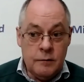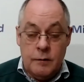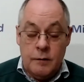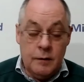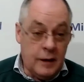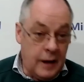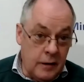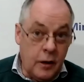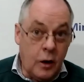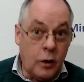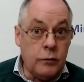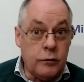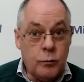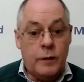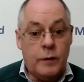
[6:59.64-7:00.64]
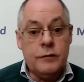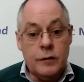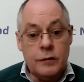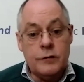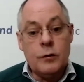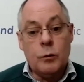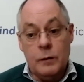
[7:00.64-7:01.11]
And again, those
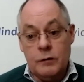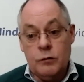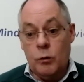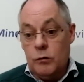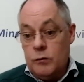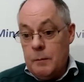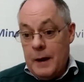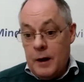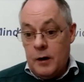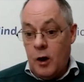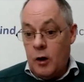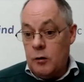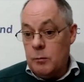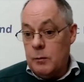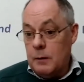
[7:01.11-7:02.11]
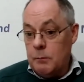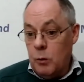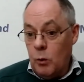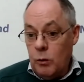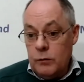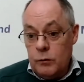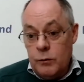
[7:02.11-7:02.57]
questions that we talked about are going to
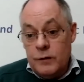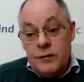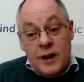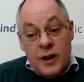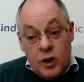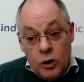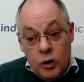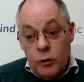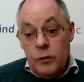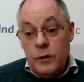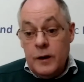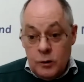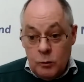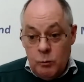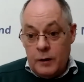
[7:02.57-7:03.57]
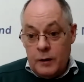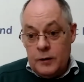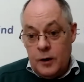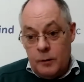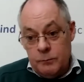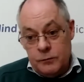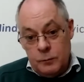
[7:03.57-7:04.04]
be important, Chris, including the
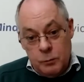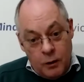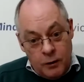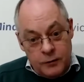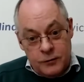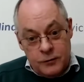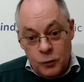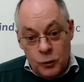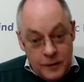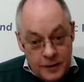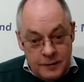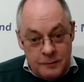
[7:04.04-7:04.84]
one that I'm surprised